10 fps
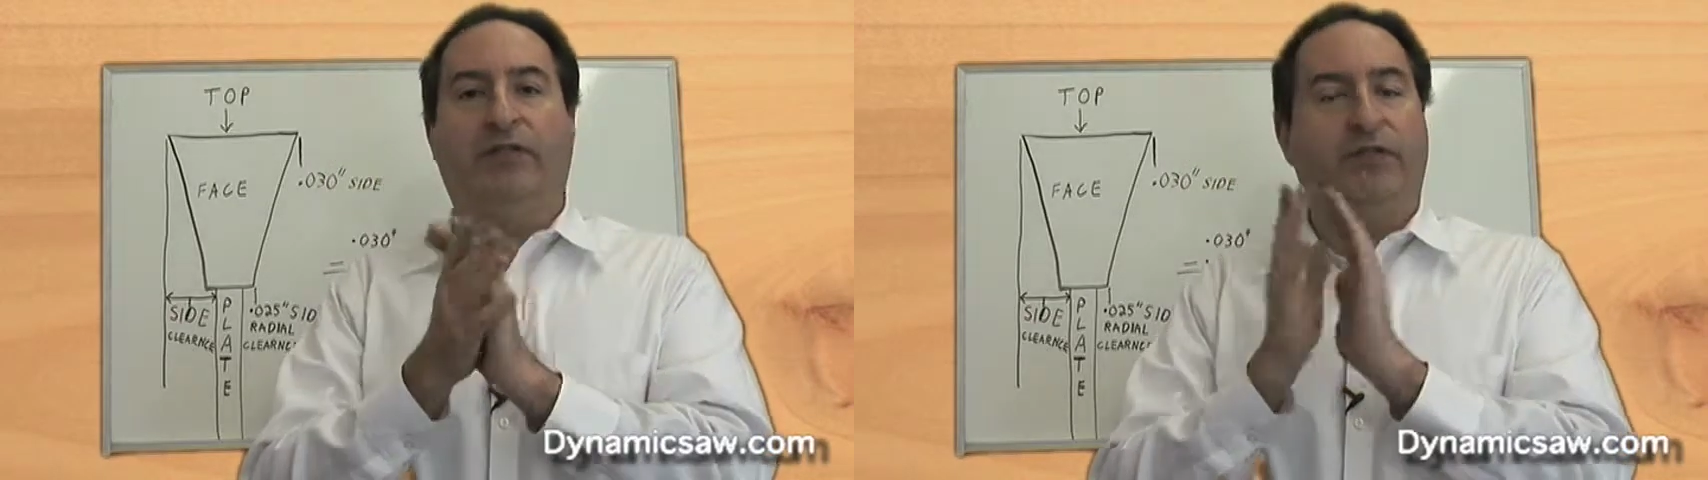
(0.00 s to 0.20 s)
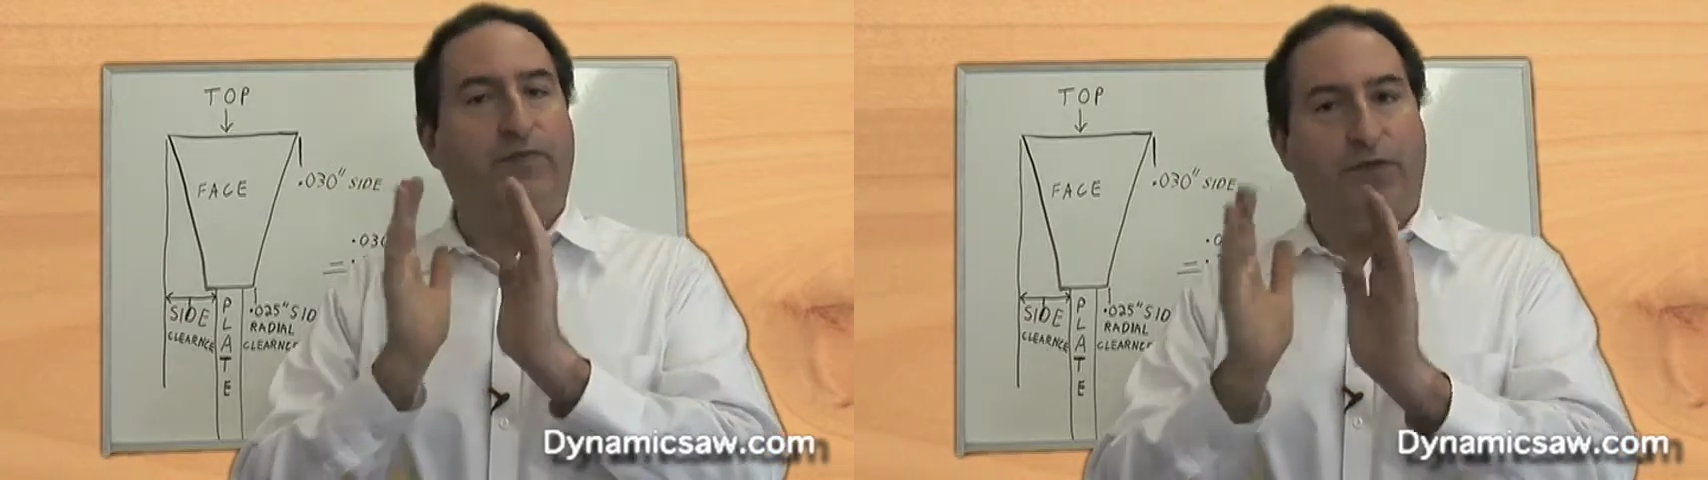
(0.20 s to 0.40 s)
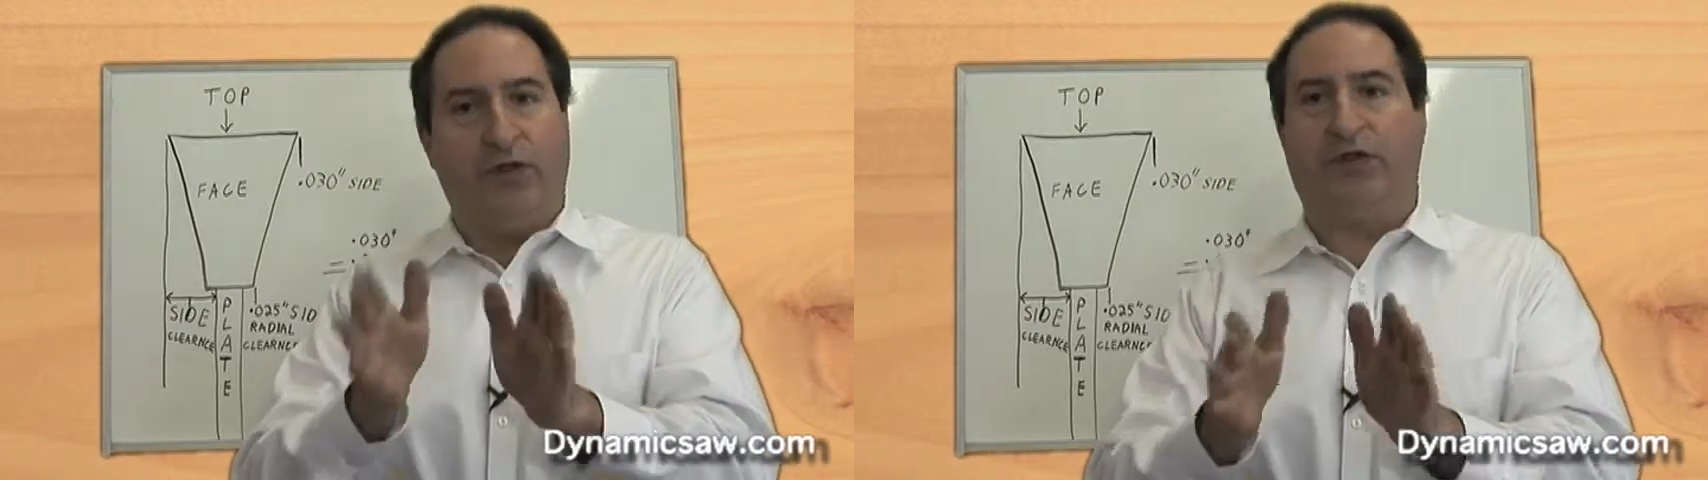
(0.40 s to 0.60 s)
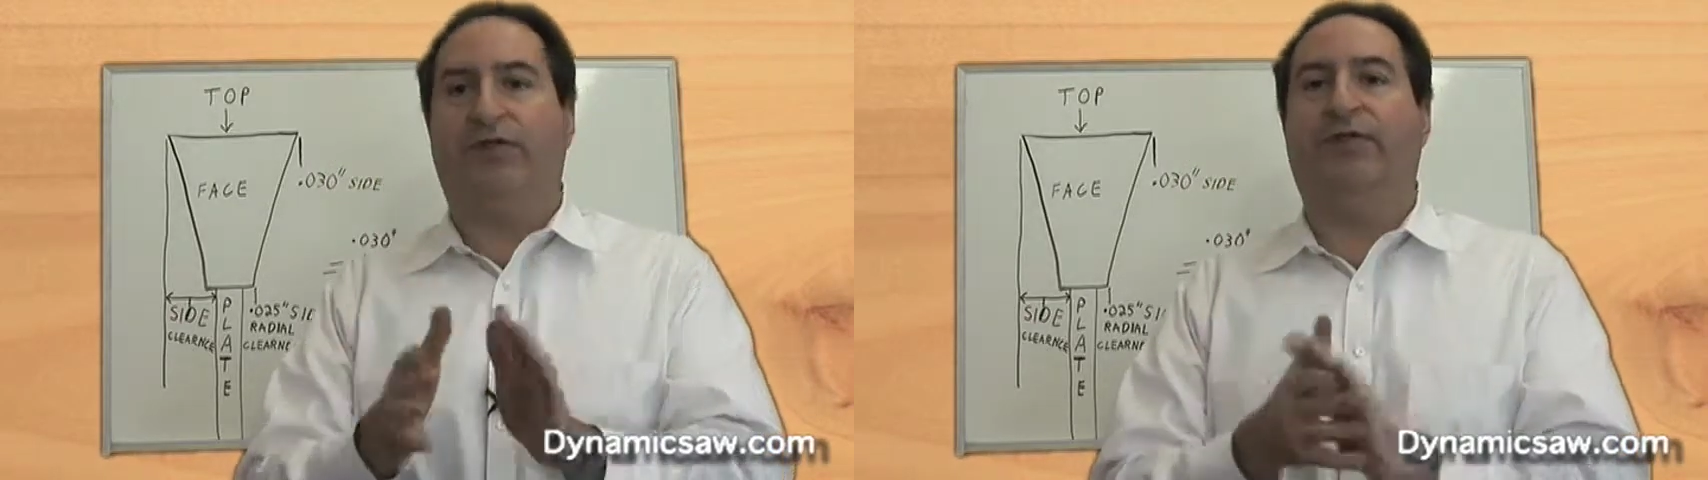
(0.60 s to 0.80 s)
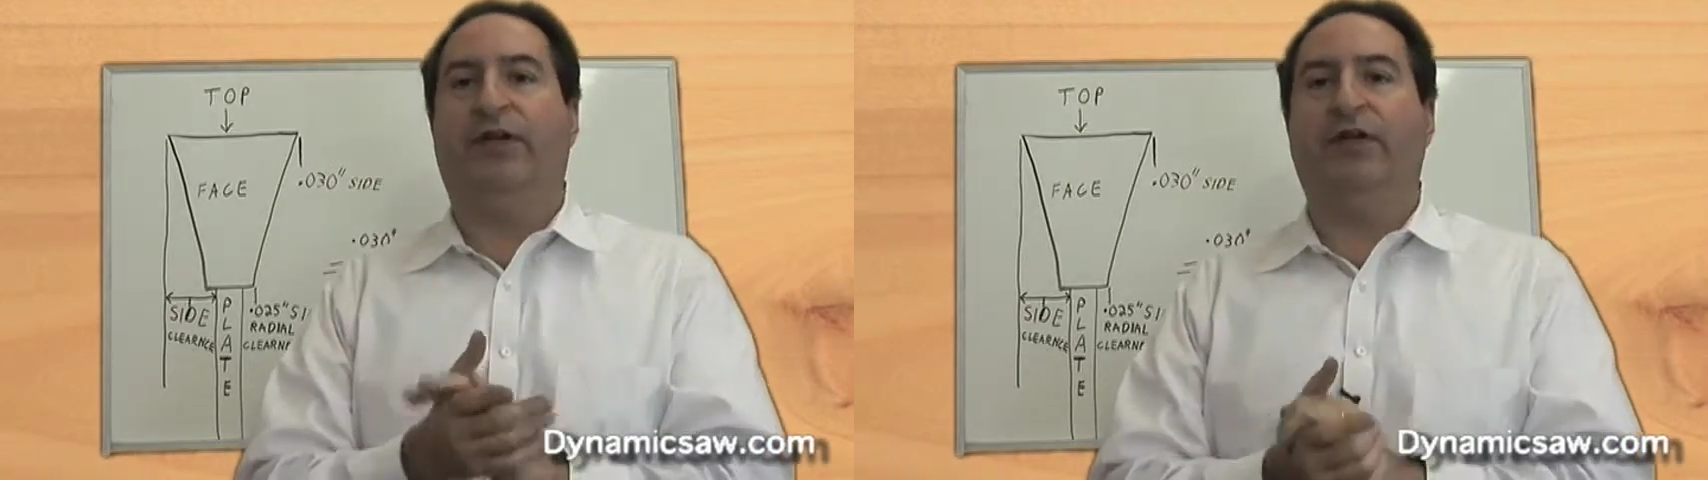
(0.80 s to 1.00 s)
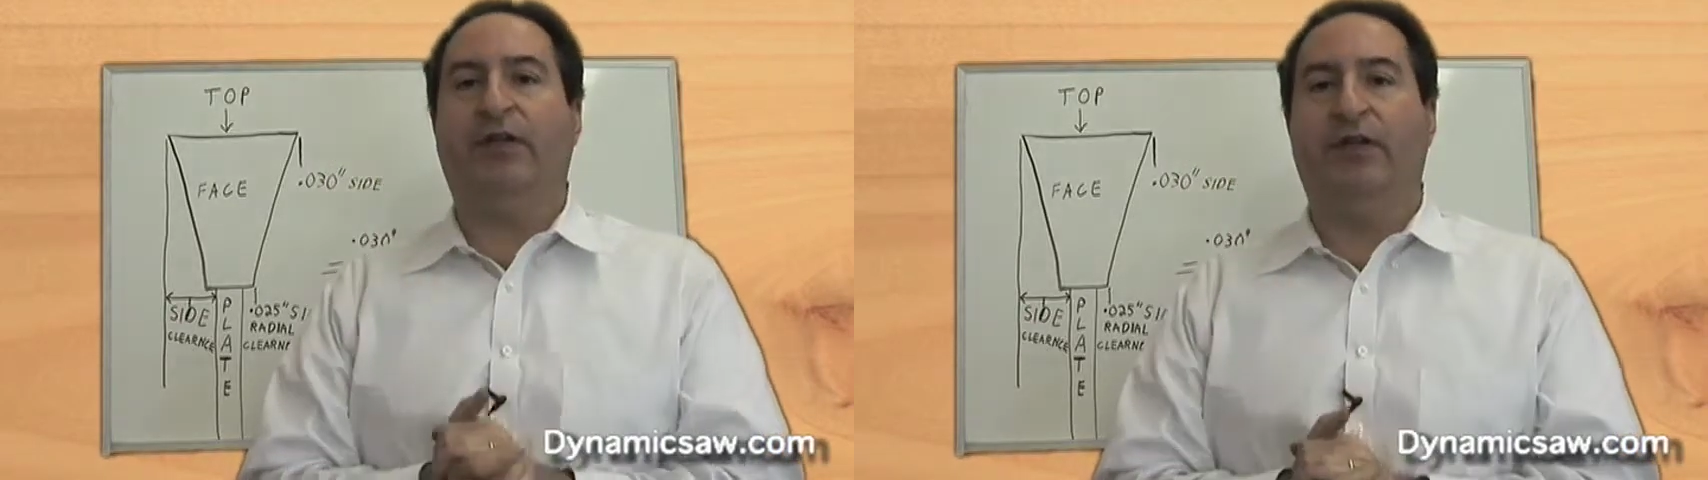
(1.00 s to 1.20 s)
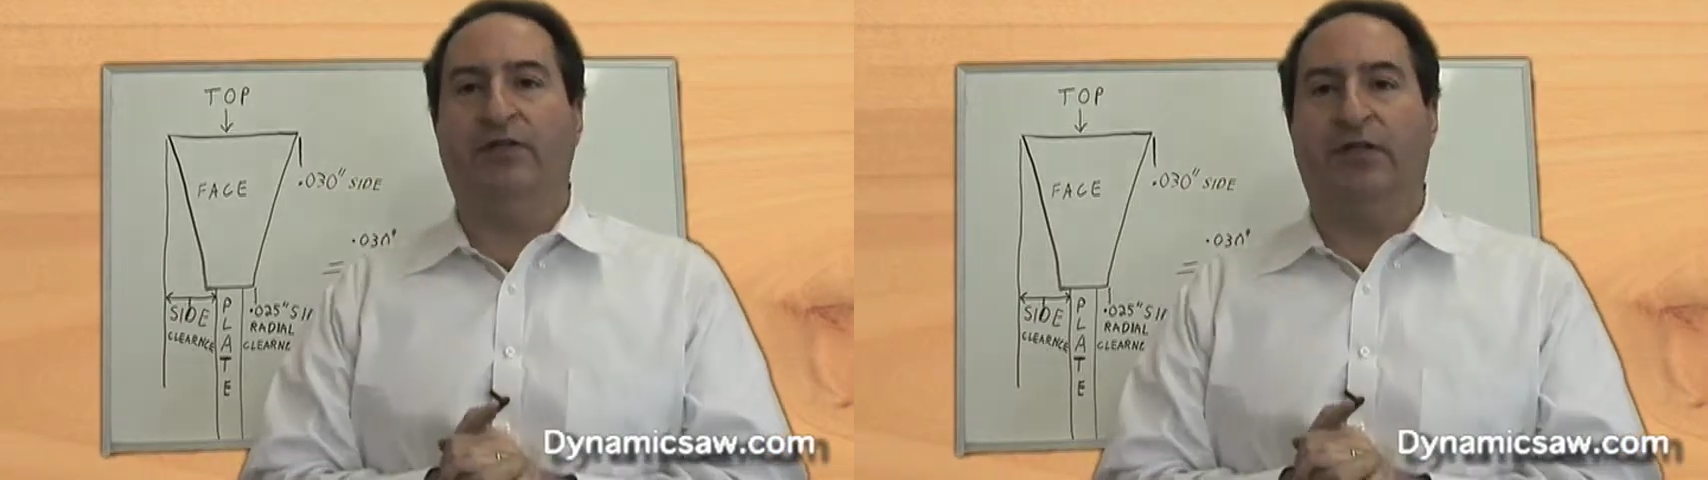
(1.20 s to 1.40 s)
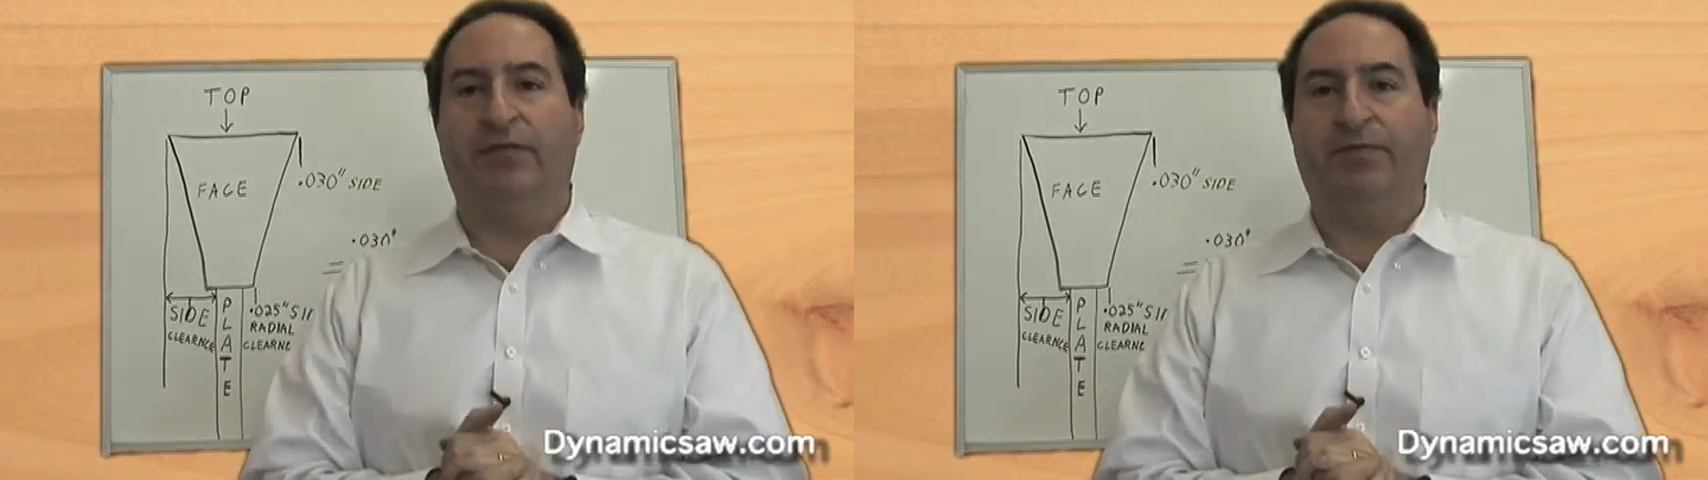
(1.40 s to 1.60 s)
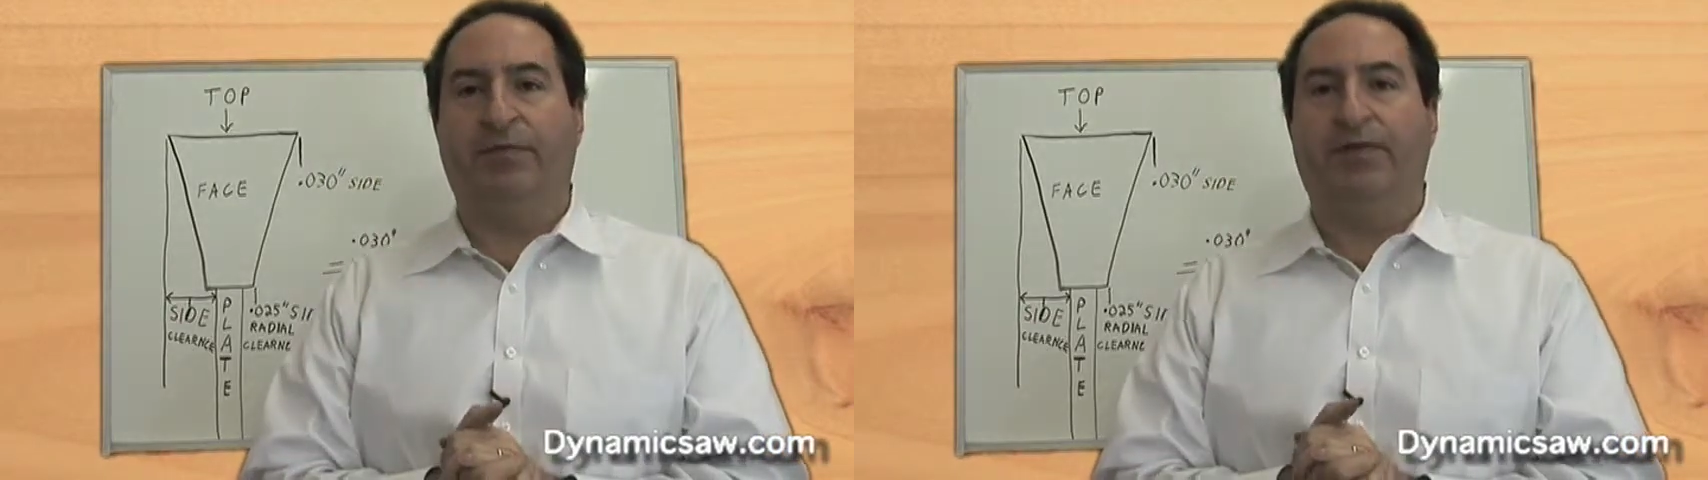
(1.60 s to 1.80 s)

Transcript: It's going to push very easy.